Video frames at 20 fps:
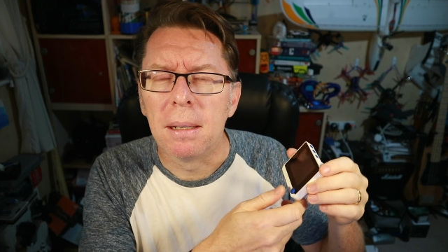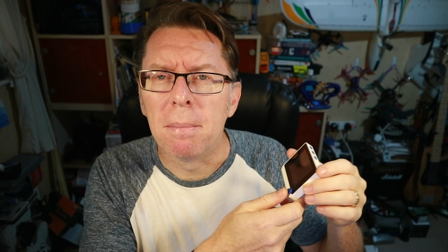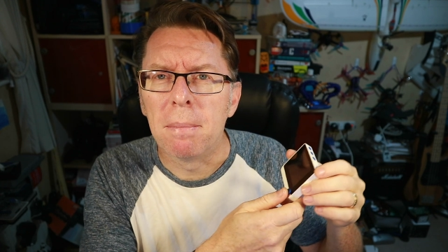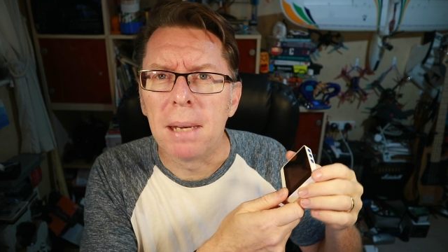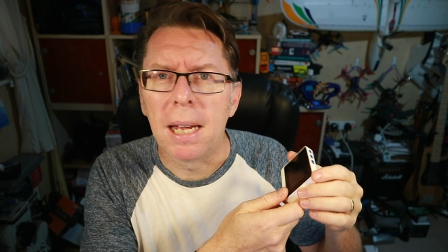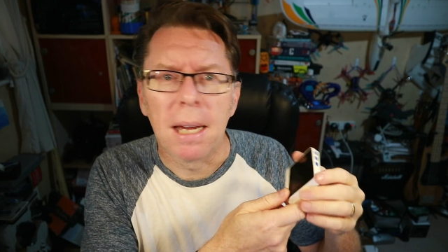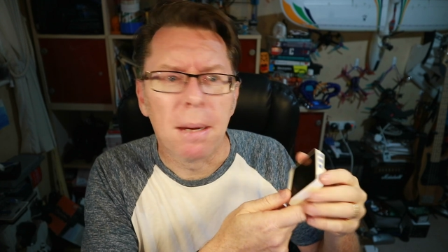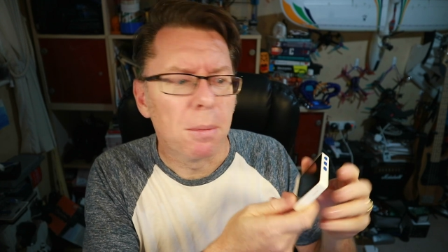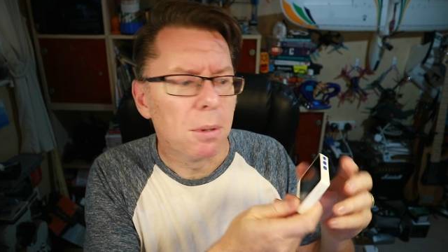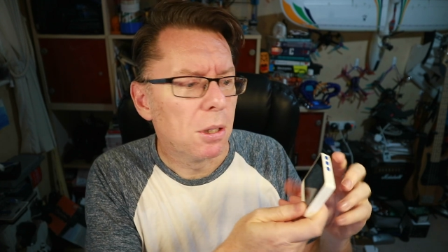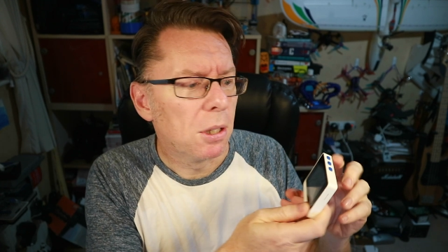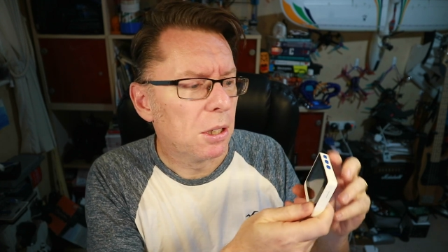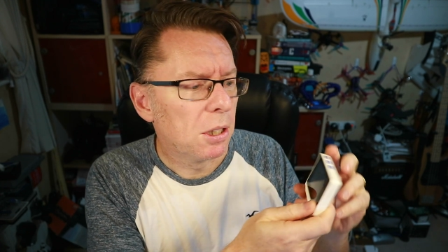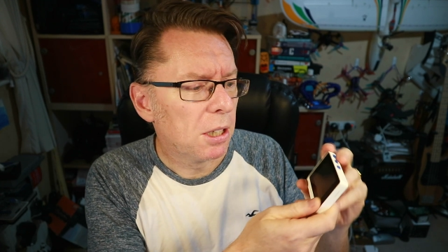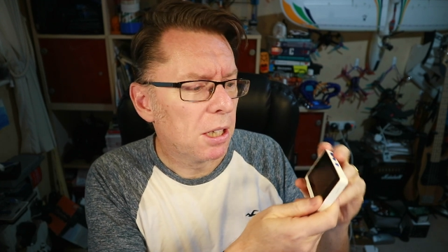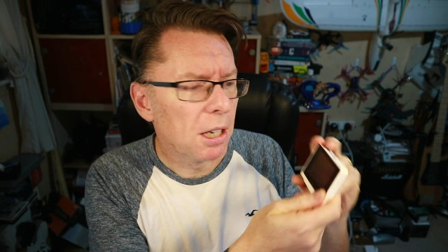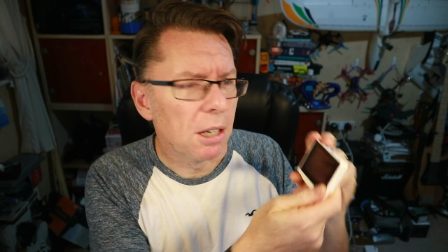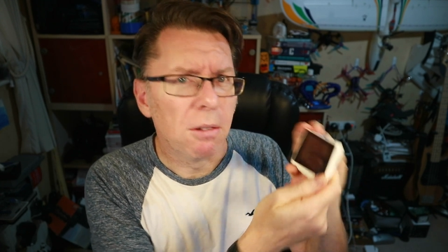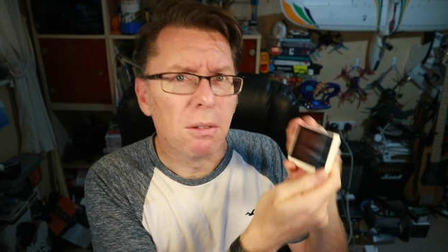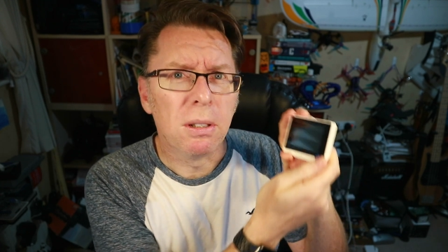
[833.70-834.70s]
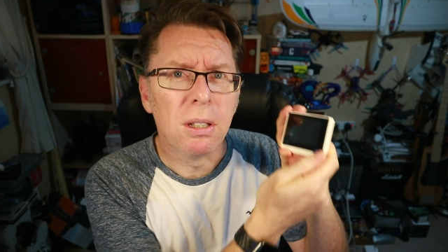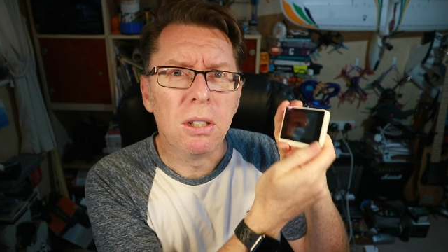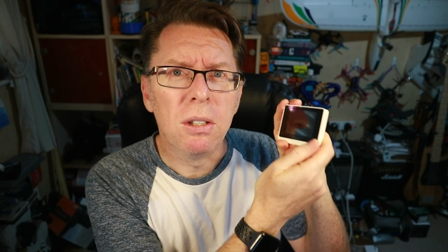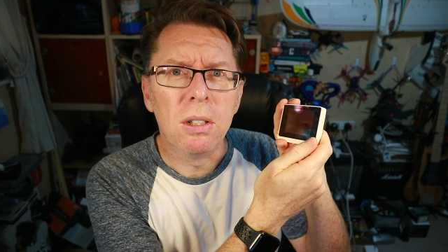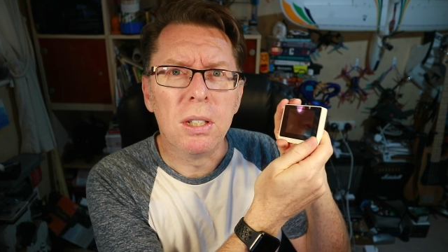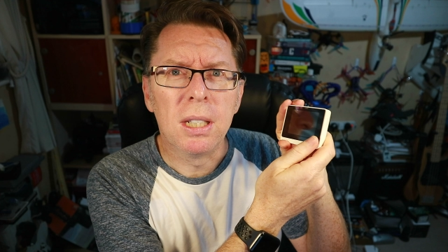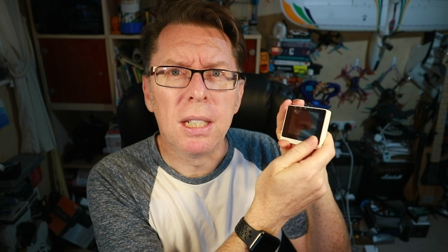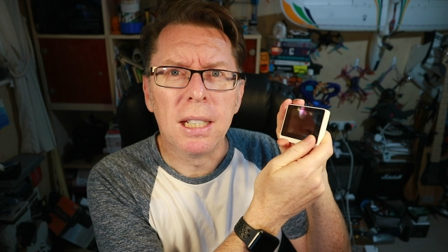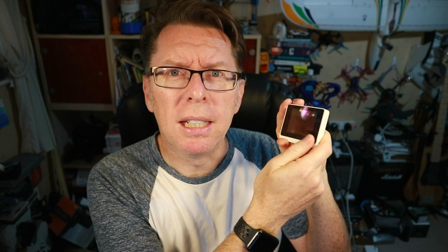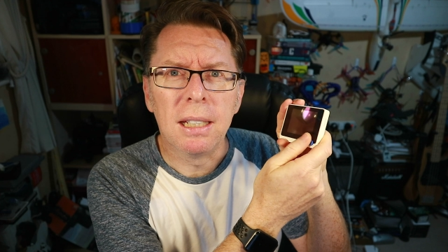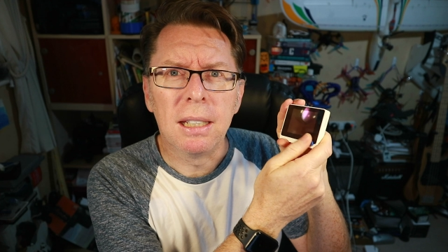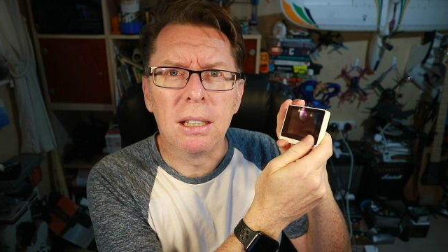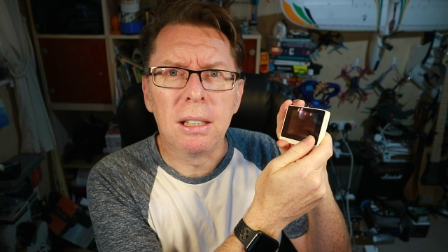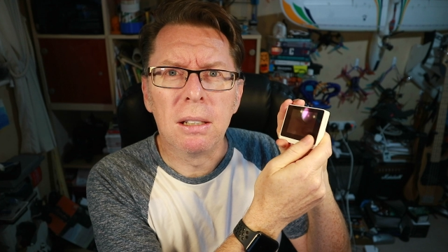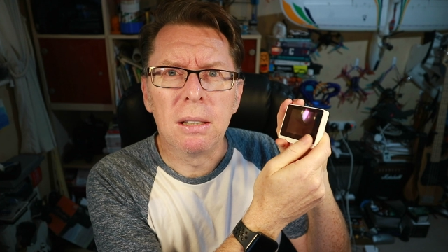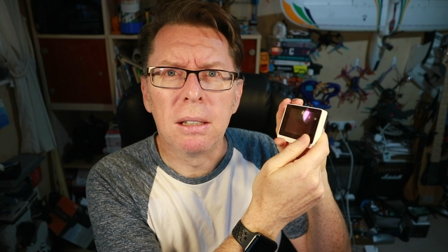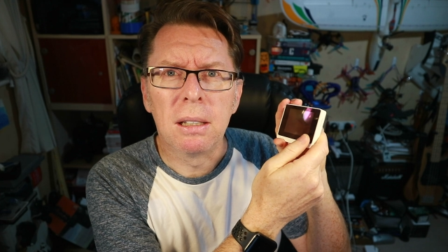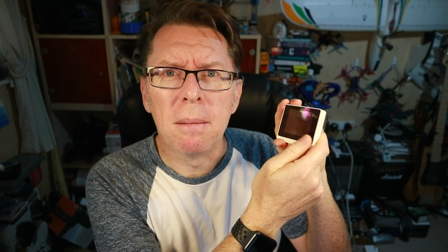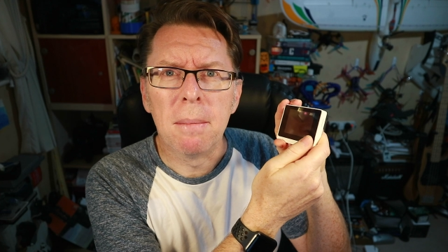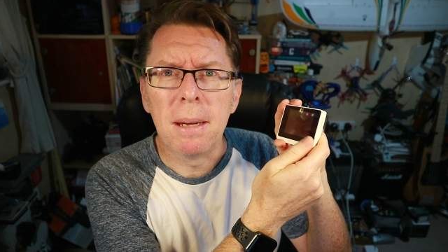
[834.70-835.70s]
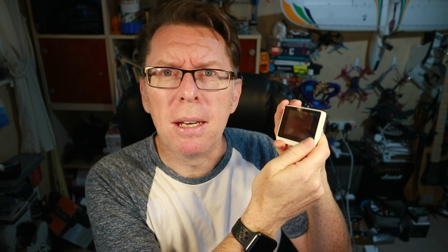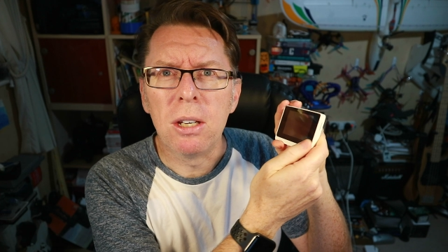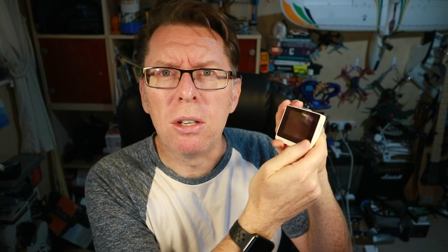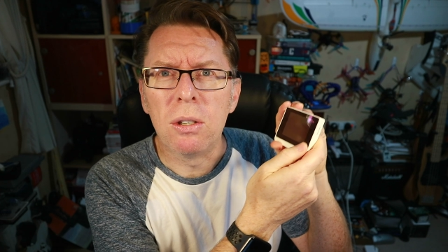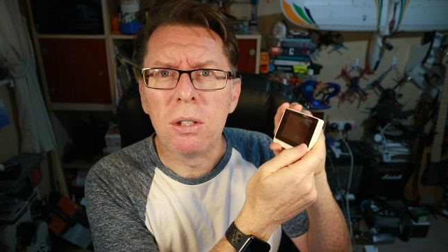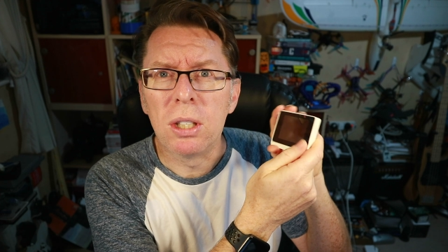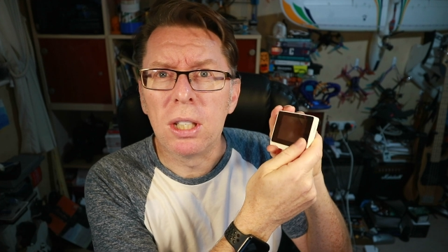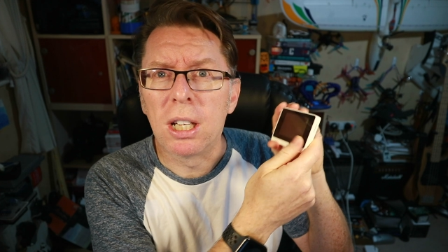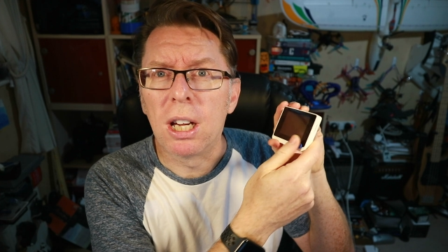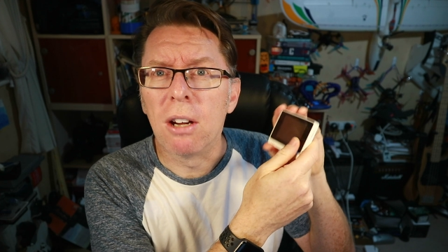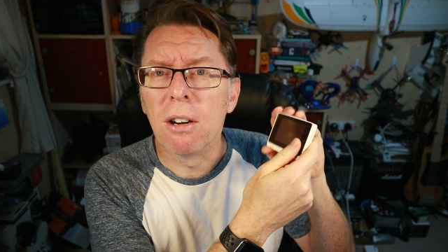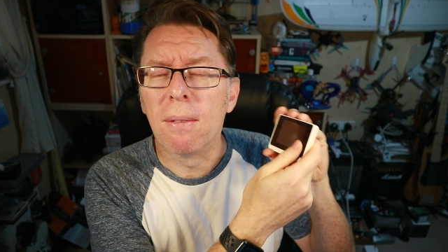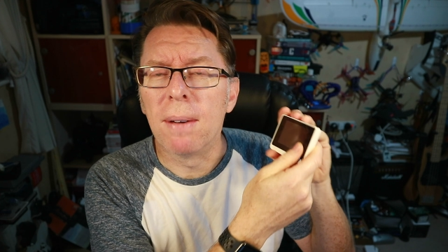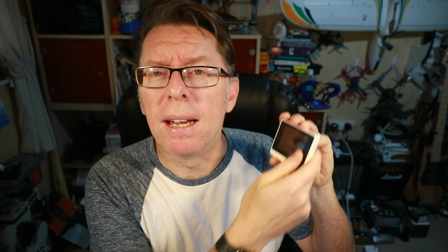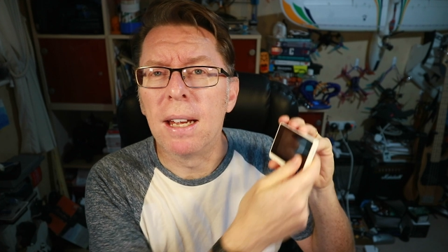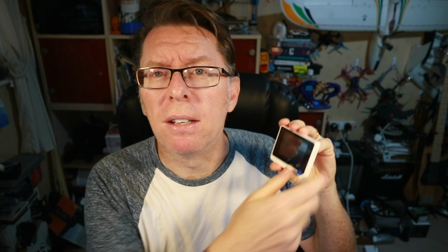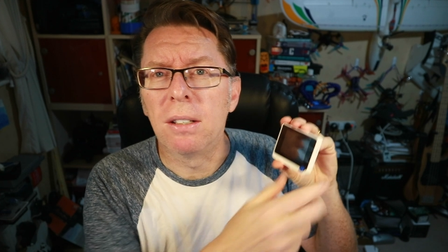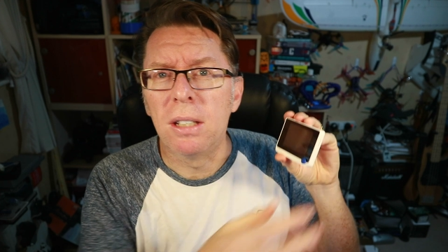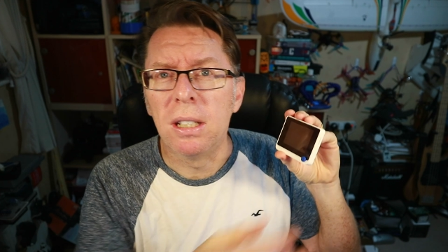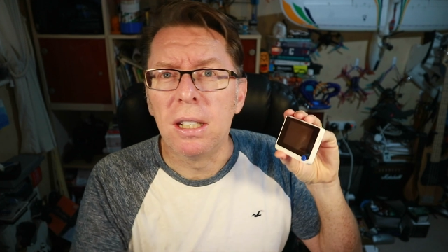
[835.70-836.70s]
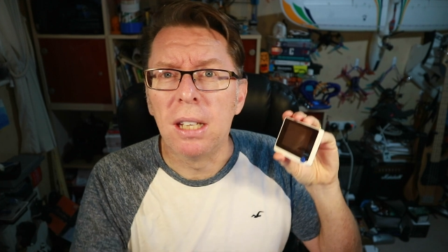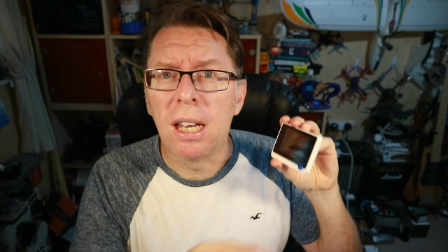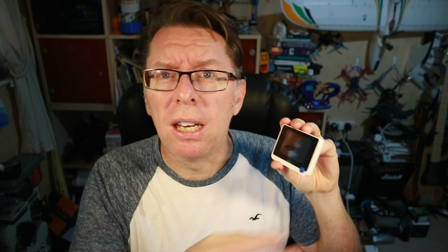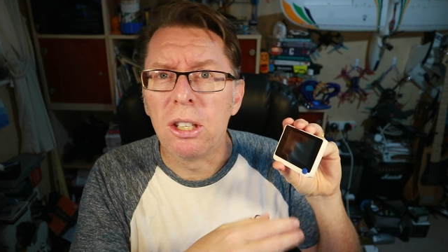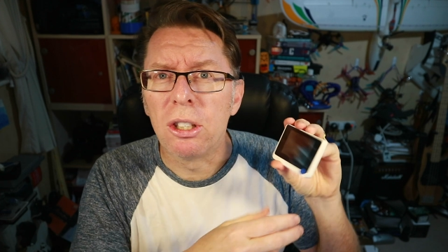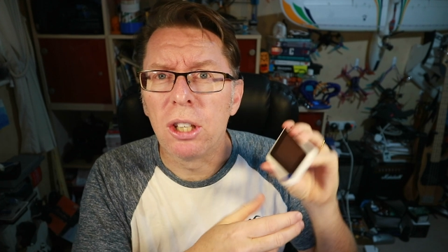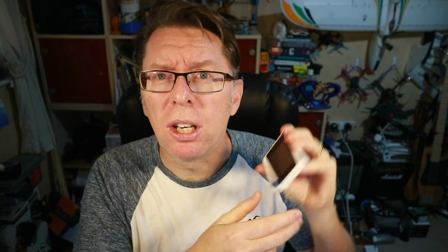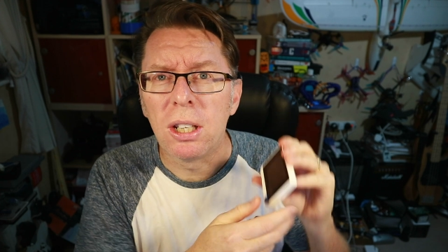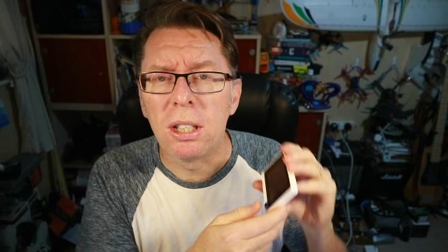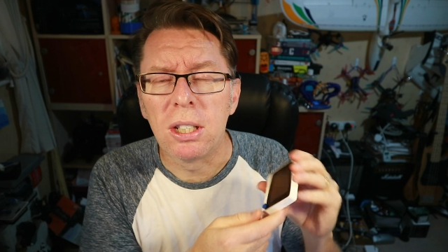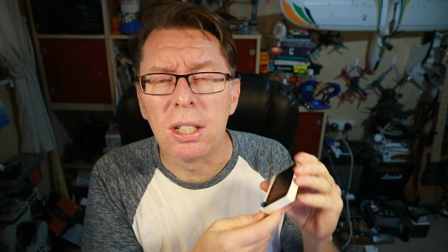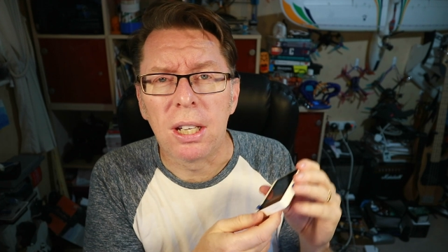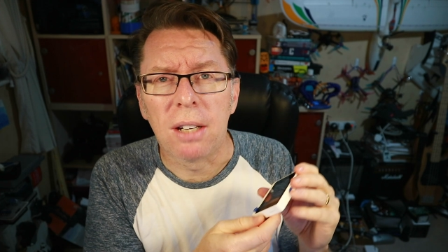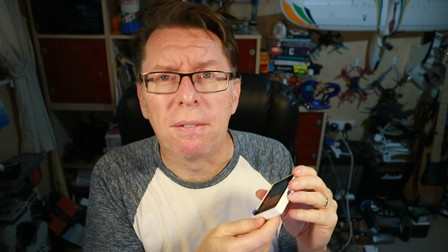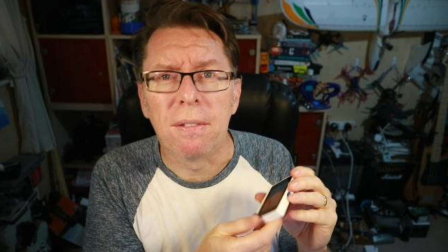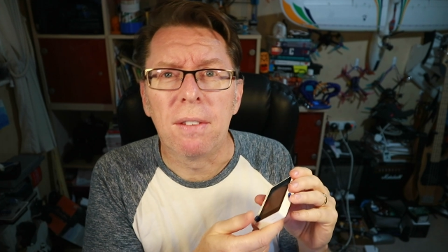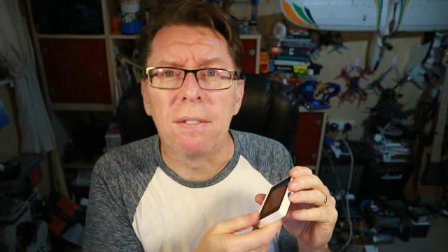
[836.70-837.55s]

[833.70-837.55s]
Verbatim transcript: be able to, you know, use the, the menus to go around and, and change stuff.